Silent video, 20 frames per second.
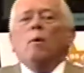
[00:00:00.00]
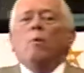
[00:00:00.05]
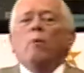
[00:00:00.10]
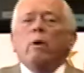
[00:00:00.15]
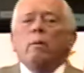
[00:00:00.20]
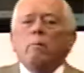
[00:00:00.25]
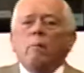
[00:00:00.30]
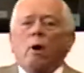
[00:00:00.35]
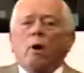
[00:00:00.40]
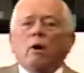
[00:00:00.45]

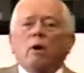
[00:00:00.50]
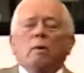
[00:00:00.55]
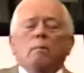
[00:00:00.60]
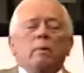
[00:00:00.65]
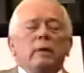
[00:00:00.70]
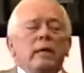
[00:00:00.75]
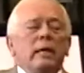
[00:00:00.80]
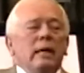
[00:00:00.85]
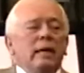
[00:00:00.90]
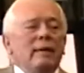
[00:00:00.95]

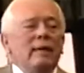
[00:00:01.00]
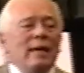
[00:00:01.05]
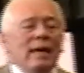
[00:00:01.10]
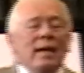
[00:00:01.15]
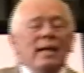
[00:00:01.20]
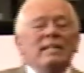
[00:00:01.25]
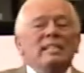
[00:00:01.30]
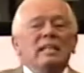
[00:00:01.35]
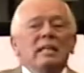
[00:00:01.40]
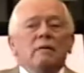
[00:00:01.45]
Remarkably, in the
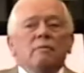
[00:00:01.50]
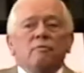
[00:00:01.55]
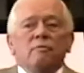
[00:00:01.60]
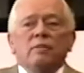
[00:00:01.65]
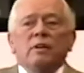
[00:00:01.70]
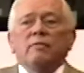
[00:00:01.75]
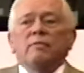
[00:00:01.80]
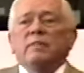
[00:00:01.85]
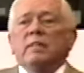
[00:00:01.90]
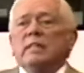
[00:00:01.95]

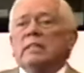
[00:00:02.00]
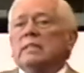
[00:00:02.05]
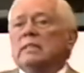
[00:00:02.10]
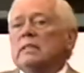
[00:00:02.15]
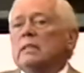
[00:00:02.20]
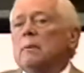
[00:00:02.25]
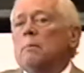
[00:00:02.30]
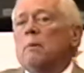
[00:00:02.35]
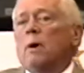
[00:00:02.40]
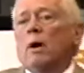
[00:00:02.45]
1850s,
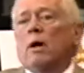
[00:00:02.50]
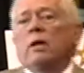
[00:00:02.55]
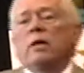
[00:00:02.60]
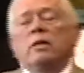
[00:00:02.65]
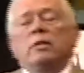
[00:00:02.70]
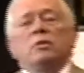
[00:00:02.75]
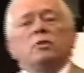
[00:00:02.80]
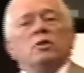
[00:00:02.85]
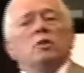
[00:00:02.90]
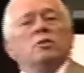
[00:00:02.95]
the
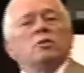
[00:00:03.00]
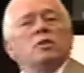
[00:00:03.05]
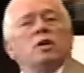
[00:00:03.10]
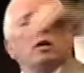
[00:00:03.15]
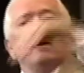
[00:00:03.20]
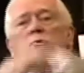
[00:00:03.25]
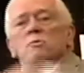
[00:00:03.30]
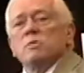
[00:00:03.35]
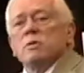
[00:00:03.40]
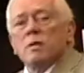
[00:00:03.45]
market just
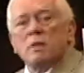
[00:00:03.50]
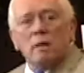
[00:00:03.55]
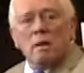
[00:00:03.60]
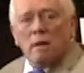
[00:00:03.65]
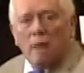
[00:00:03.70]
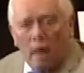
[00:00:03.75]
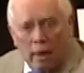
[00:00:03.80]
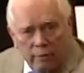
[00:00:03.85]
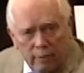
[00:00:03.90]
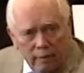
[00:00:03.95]
goes to
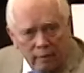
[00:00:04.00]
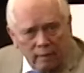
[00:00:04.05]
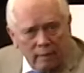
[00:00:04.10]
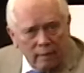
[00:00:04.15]
nothing.